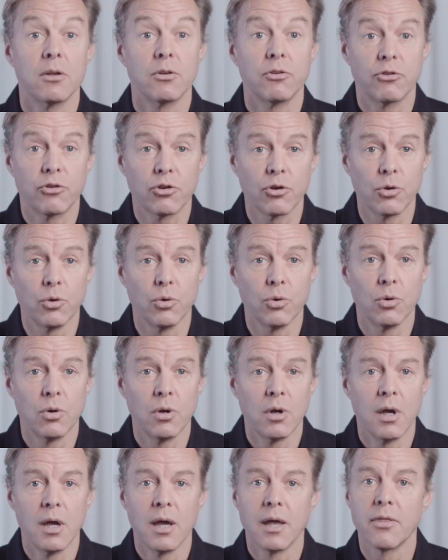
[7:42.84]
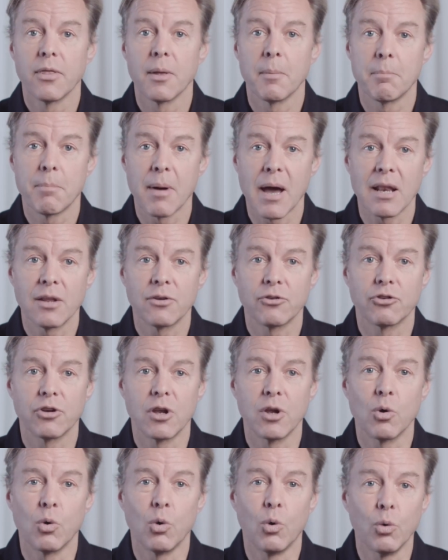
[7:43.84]
2. The balance
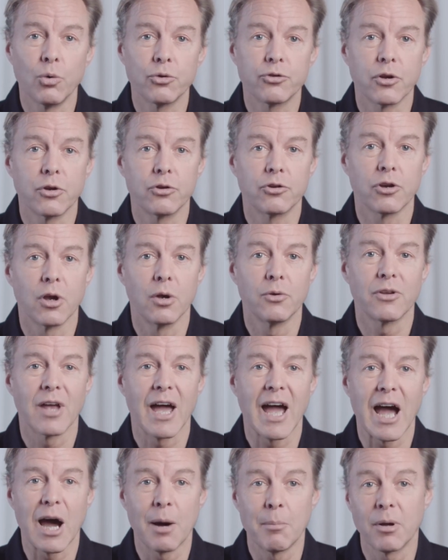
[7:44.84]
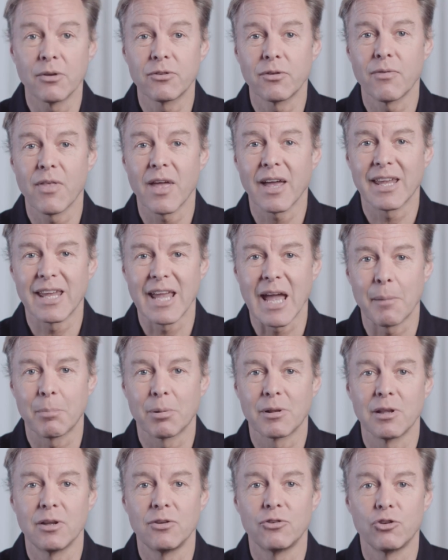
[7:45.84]
sheet also shows how much of that
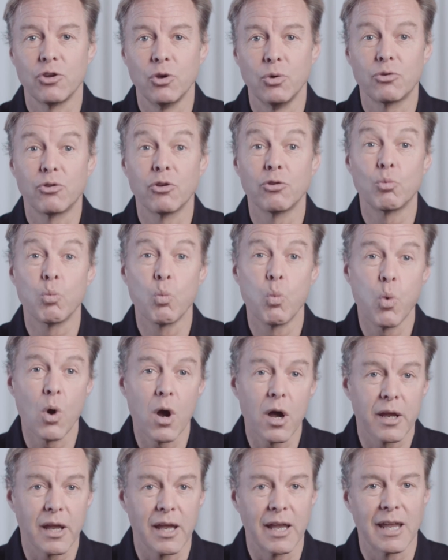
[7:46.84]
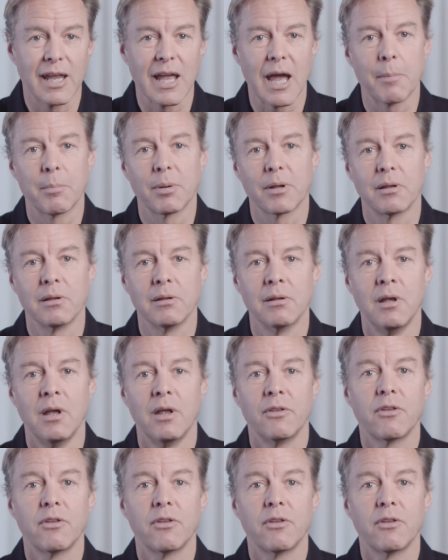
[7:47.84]
capital is used as working capital